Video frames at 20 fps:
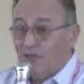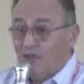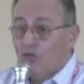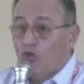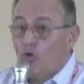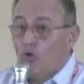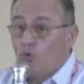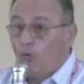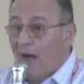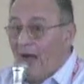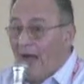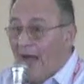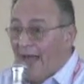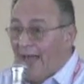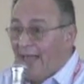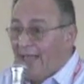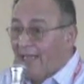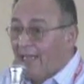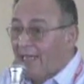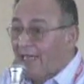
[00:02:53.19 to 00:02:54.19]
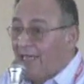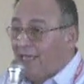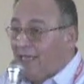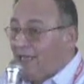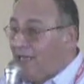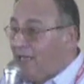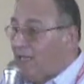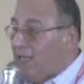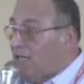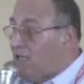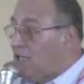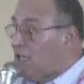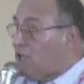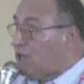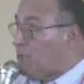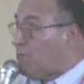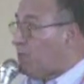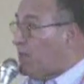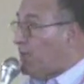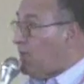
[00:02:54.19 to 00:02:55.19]
So why he
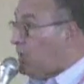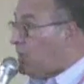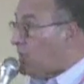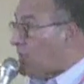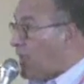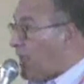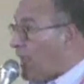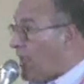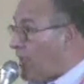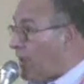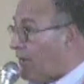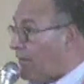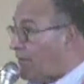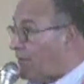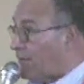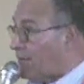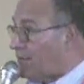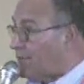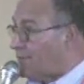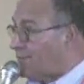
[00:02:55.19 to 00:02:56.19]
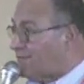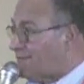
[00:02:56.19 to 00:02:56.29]
needed Peter?